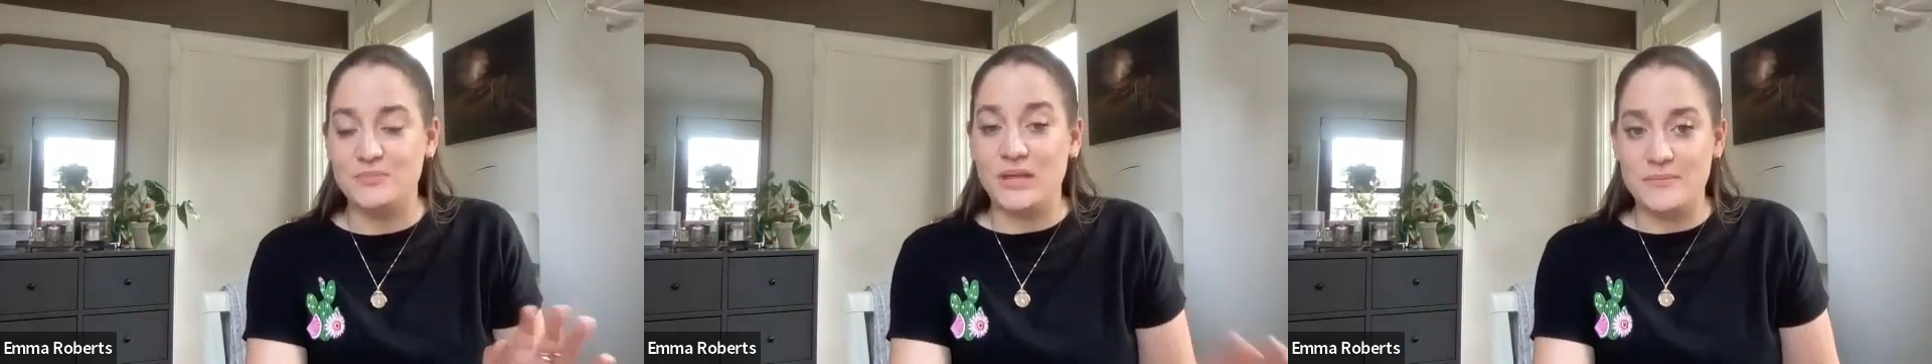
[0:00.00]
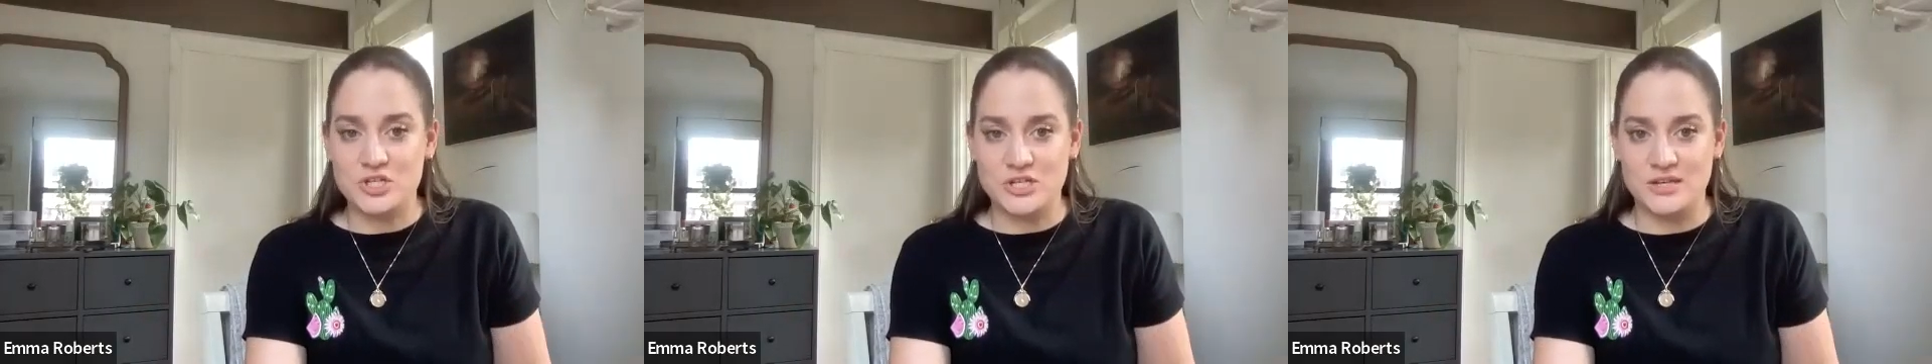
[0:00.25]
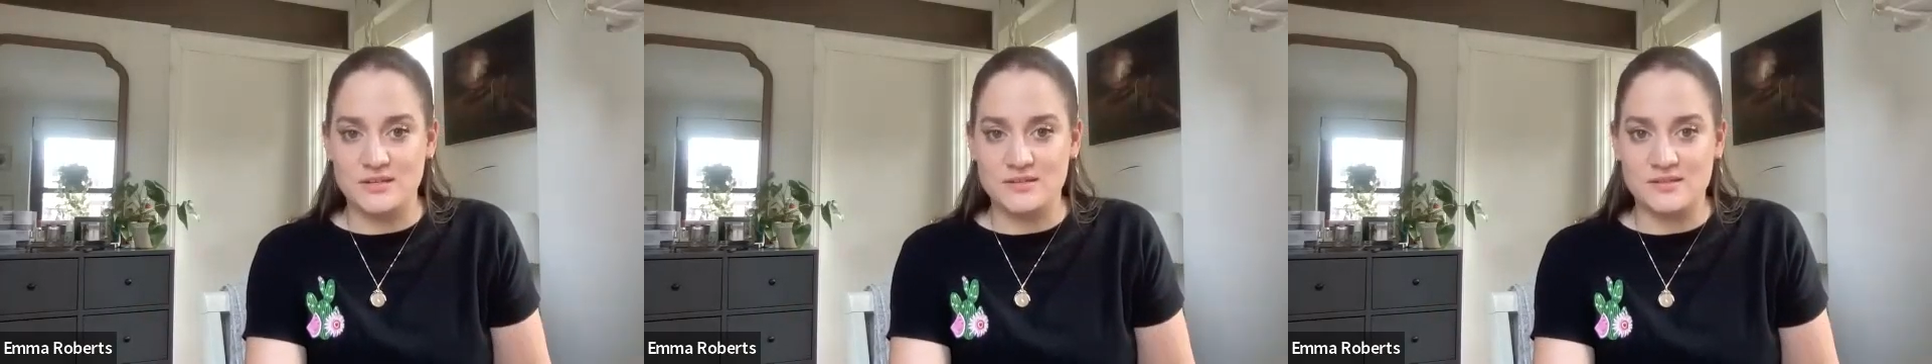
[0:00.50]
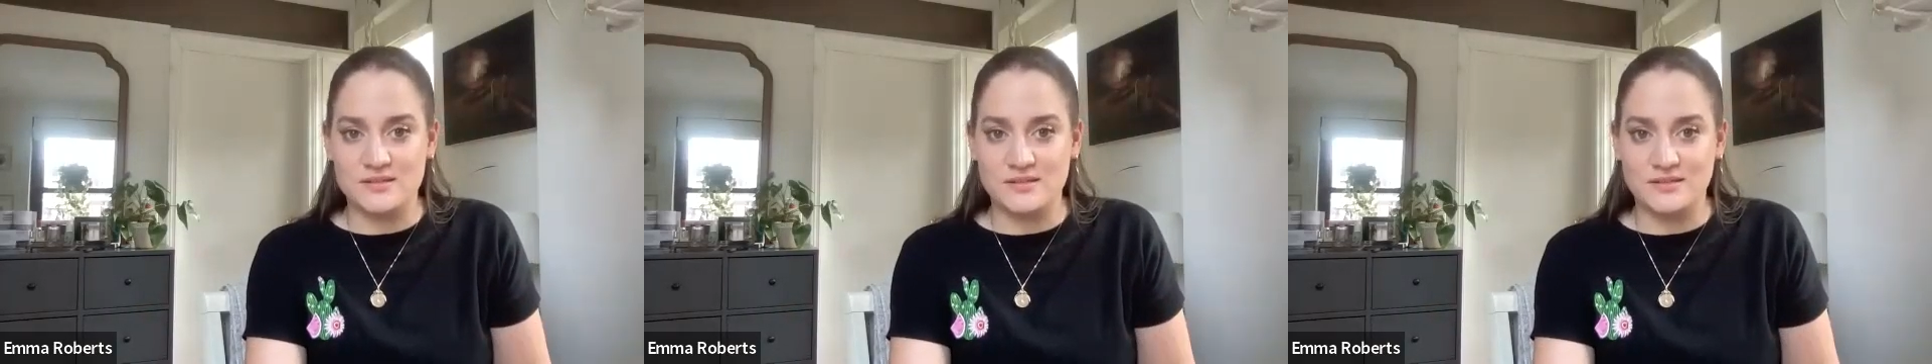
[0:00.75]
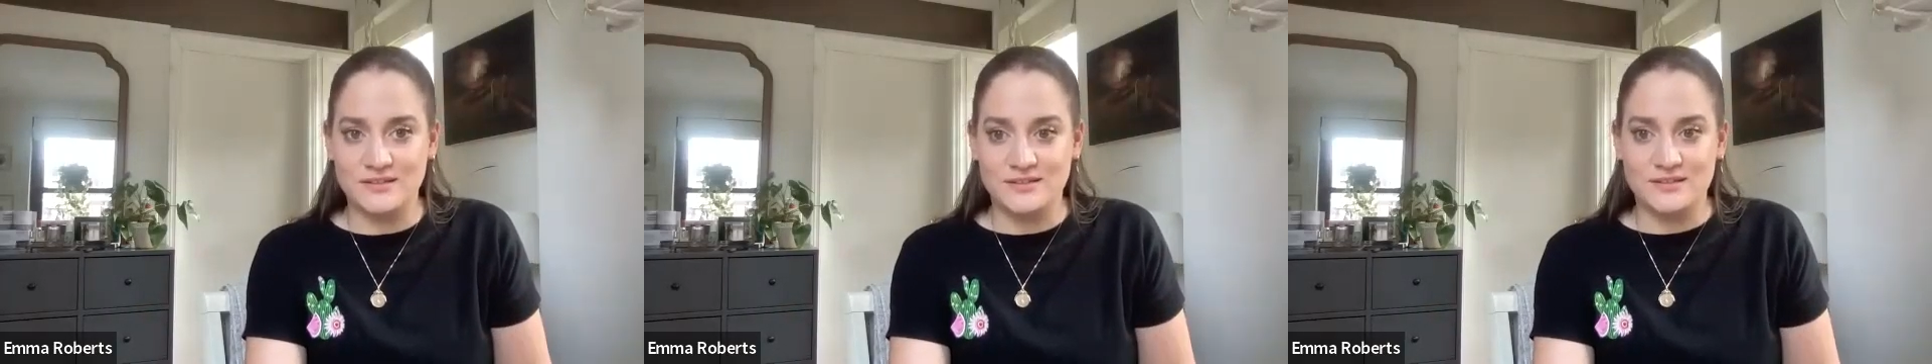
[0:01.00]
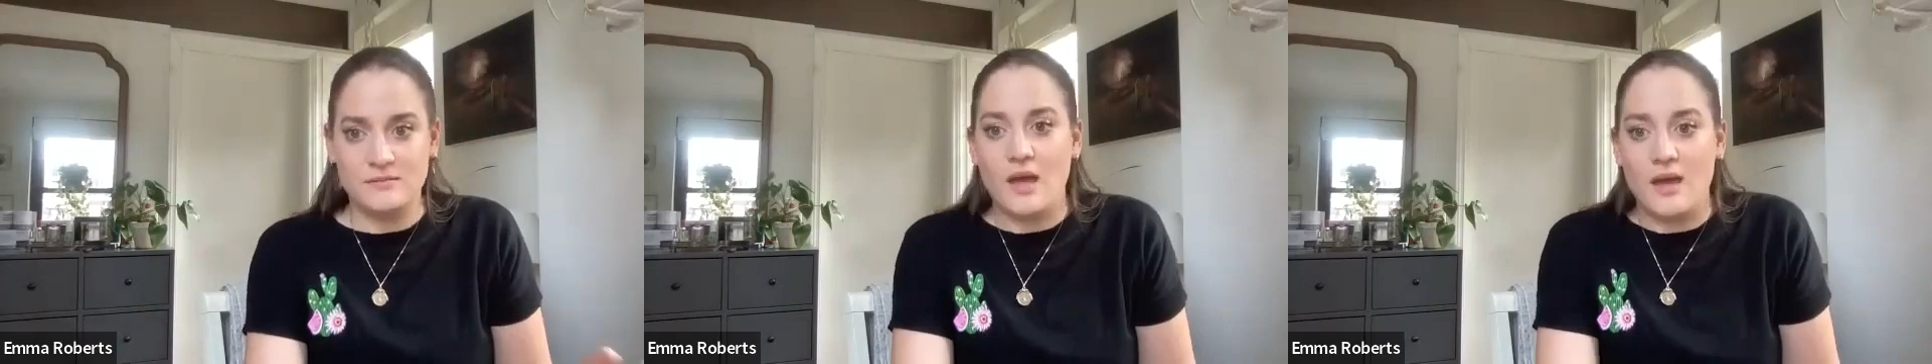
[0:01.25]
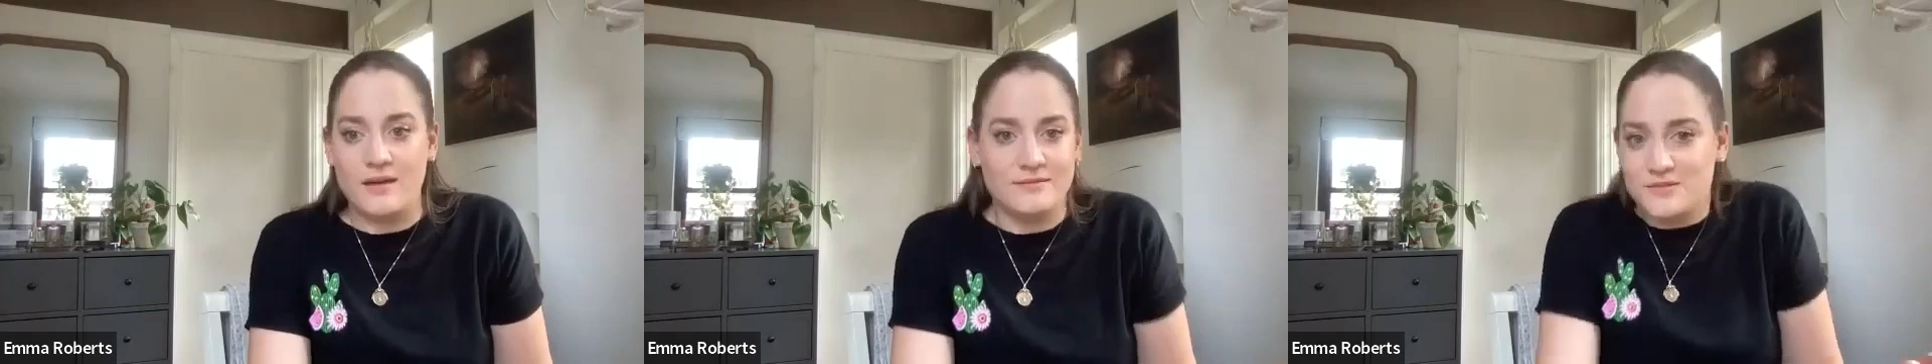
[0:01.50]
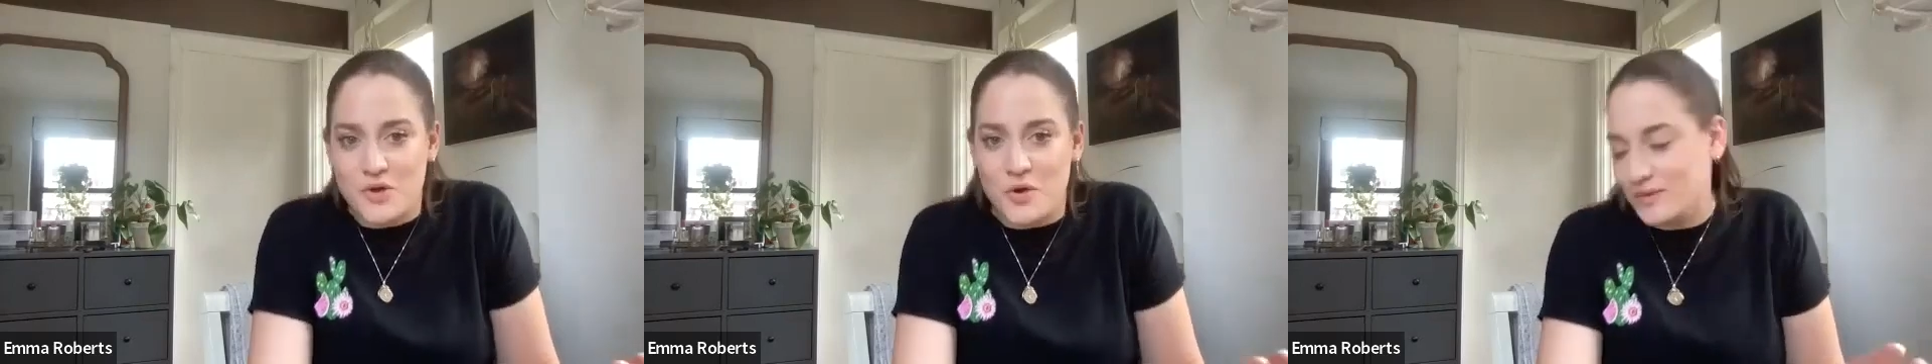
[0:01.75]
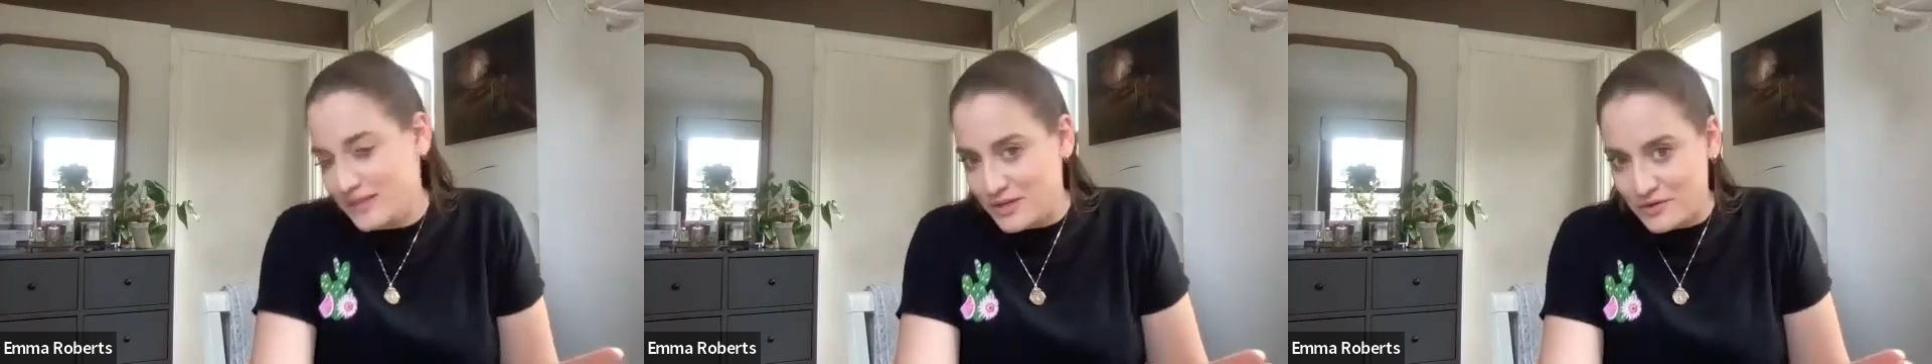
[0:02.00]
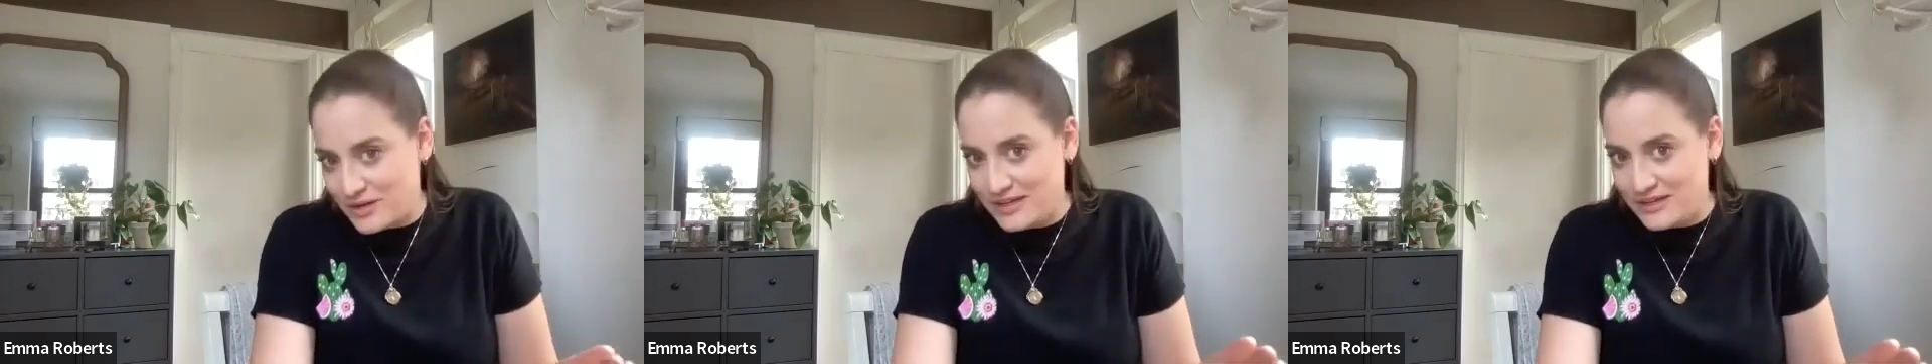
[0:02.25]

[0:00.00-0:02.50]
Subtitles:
blemishes. Yeah, totally agree.